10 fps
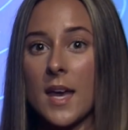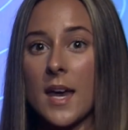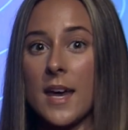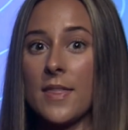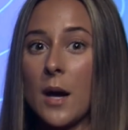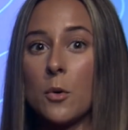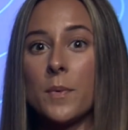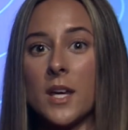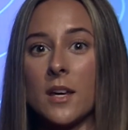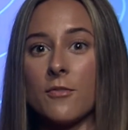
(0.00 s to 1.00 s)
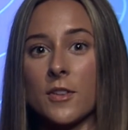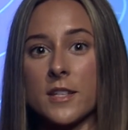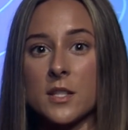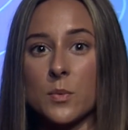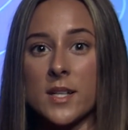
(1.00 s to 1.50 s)
And that will be it for
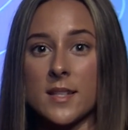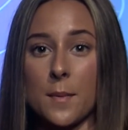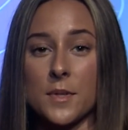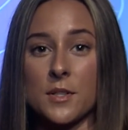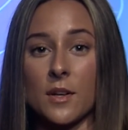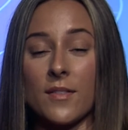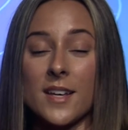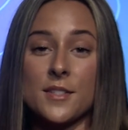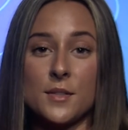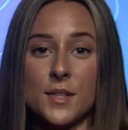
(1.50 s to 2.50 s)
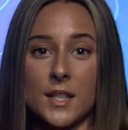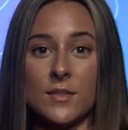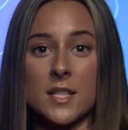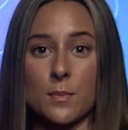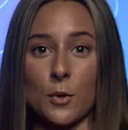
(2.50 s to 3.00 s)
this week's episode of
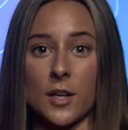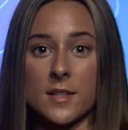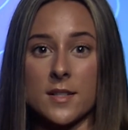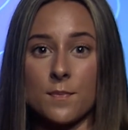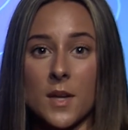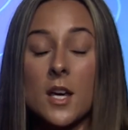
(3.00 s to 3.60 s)
SUTV Sports.